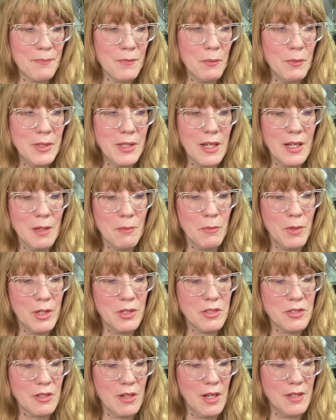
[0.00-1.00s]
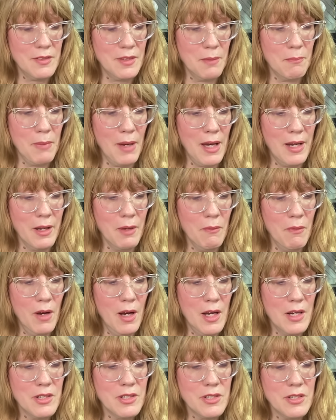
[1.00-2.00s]
we did get a moisturizing body
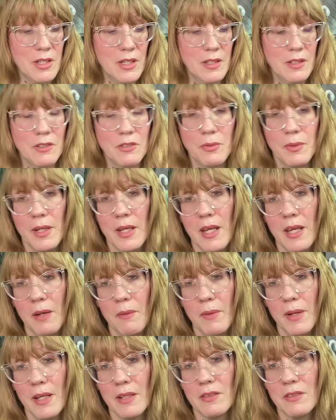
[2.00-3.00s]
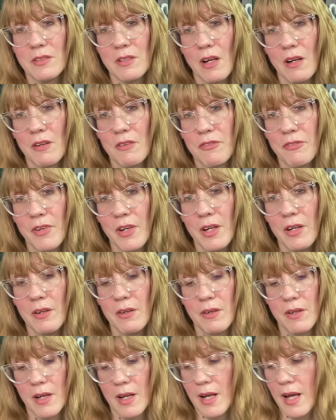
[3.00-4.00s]
wash in the Sweet Kiwi and
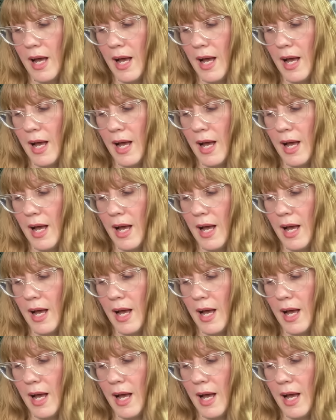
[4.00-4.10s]
Starfruit.